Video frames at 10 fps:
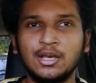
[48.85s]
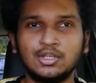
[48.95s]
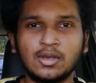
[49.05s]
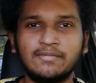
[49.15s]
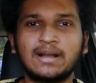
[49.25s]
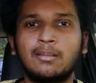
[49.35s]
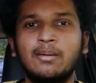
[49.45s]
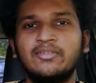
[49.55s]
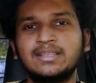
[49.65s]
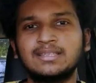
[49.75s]
So I've come
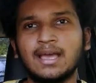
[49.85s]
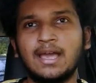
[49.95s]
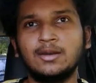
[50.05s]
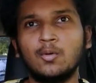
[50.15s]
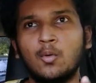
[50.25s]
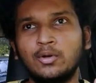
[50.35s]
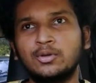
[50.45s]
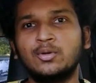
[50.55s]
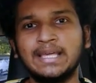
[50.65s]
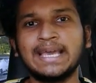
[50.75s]
up with an own
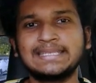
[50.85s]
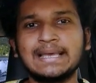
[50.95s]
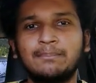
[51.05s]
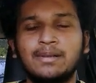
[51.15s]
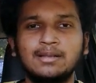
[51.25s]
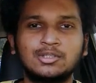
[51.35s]
unique example.